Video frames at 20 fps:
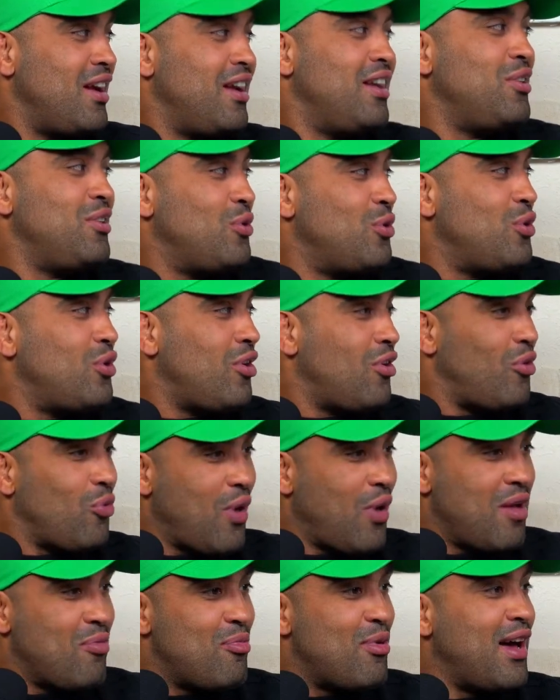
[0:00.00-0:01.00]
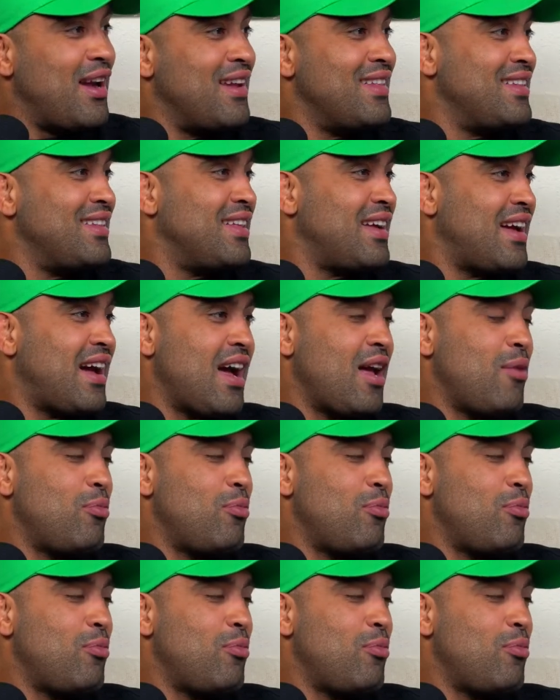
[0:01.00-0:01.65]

and you were way better than the guy.